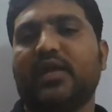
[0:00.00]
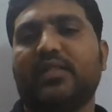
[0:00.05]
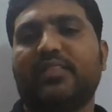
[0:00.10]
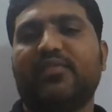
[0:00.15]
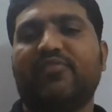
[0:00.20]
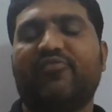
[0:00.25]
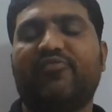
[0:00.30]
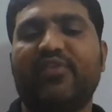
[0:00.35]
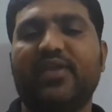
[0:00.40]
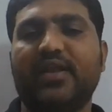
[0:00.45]
the
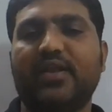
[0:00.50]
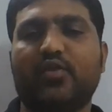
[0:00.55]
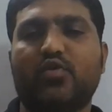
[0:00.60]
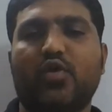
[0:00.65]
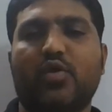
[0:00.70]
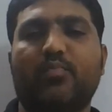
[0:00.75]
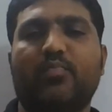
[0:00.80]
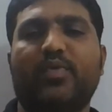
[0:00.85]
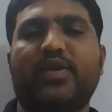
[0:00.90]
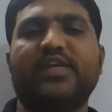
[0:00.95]
field
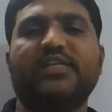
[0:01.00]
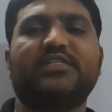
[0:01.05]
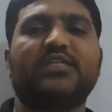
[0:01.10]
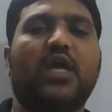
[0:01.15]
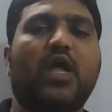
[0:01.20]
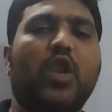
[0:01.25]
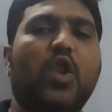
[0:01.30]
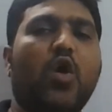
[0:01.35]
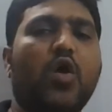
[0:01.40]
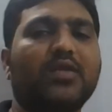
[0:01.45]
components
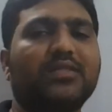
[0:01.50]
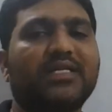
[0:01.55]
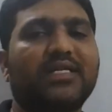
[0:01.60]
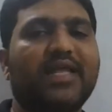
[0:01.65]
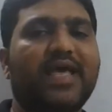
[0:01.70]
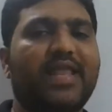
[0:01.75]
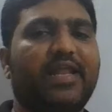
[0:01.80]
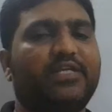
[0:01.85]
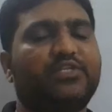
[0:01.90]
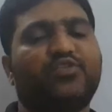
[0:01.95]
along the
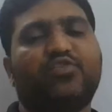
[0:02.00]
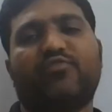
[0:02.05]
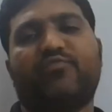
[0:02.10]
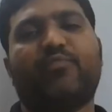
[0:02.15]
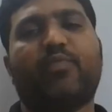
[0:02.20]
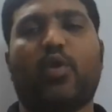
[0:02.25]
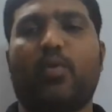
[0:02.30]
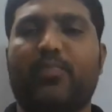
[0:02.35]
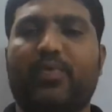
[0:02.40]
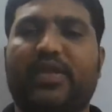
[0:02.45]
direction of
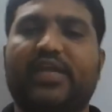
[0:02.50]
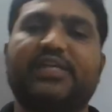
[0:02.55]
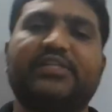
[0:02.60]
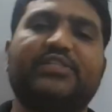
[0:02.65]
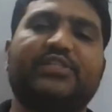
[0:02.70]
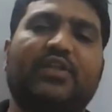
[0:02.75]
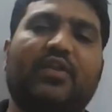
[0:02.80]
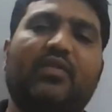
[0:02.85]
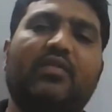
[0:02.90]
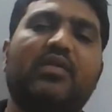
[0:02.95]

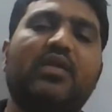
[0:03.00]
propagation.